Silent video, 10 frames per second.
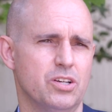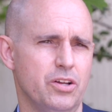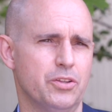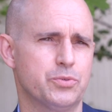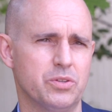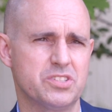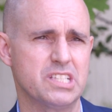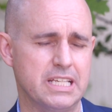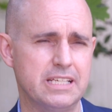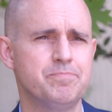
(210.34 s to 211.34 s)
all throughout the
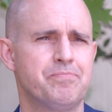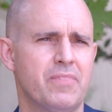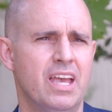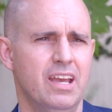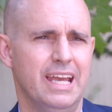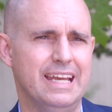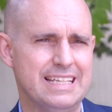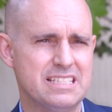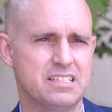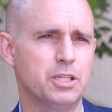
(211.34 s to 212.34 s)
city, and
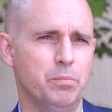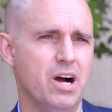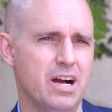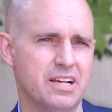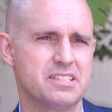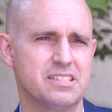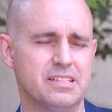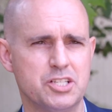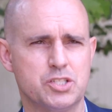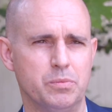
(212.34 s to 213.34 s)
inside the box is
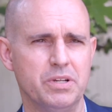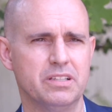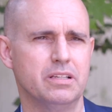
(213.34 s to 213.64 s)
an instrument